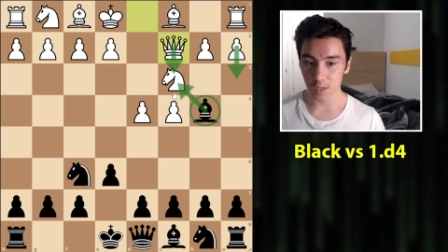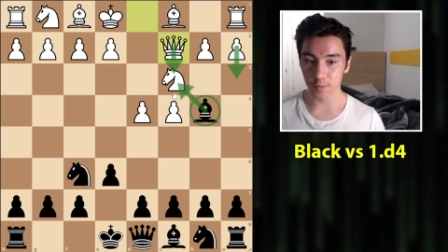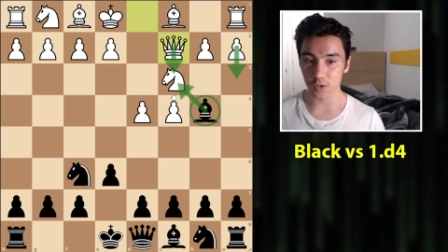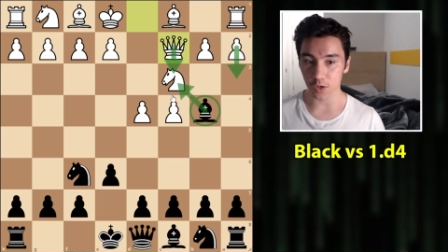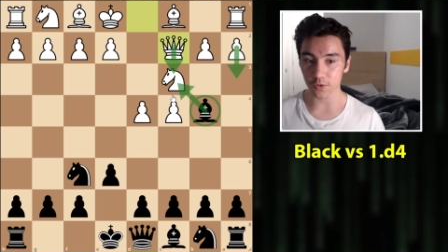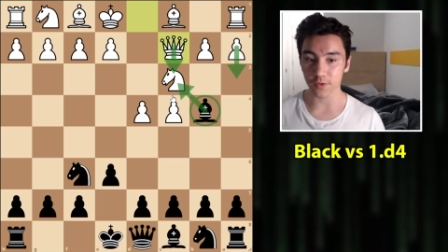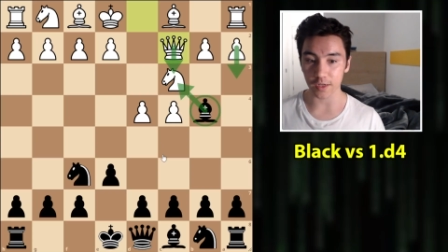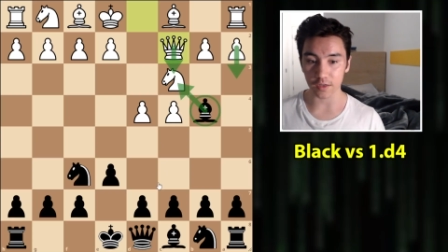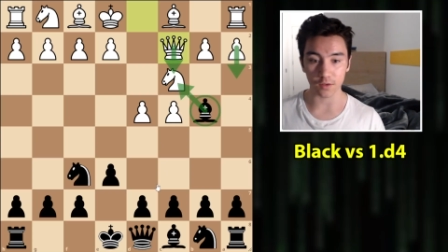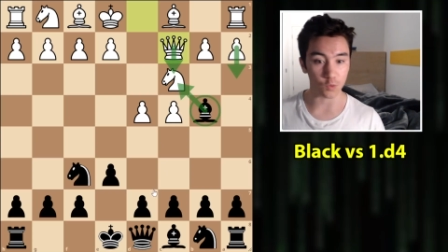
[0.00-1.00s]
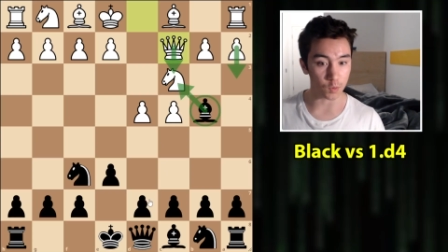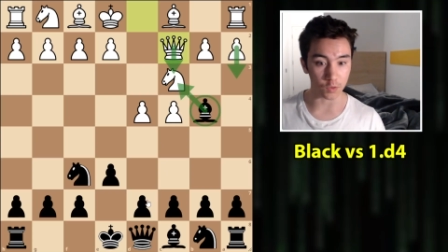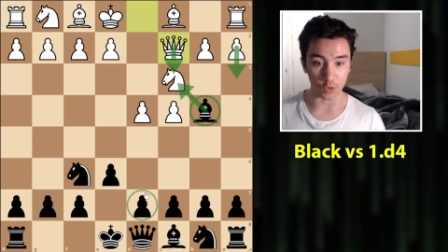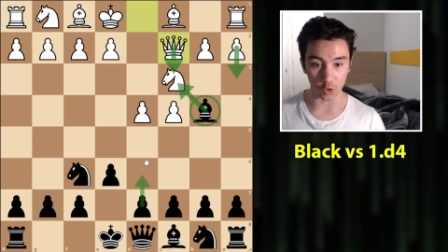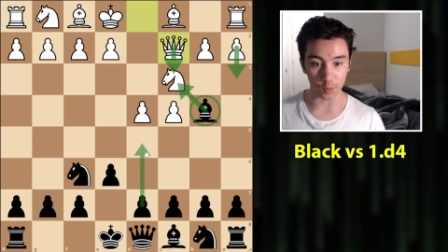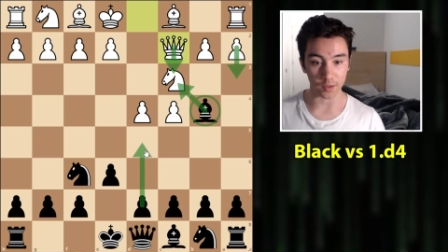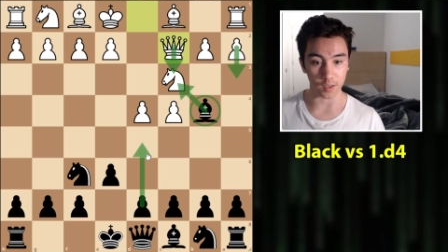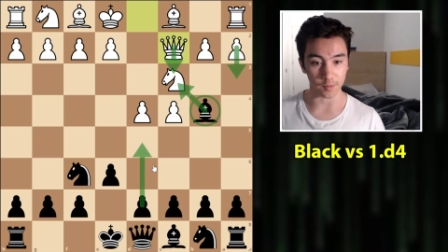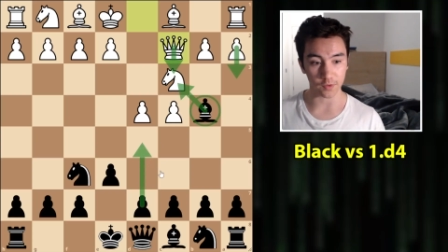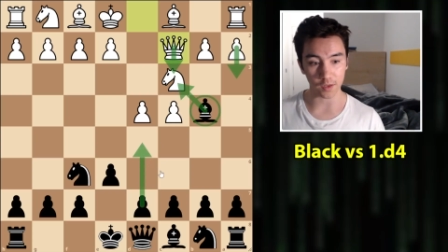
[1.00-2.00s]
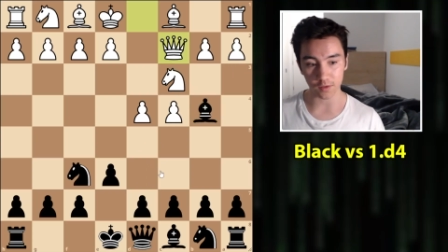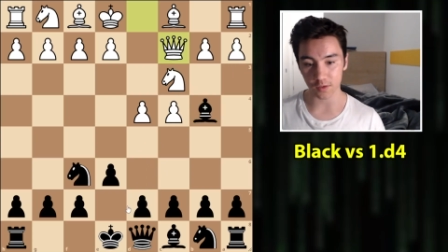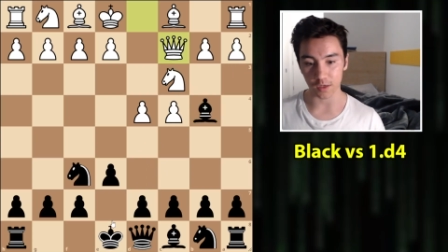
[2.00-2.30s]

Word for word: because they can quickly open up the center.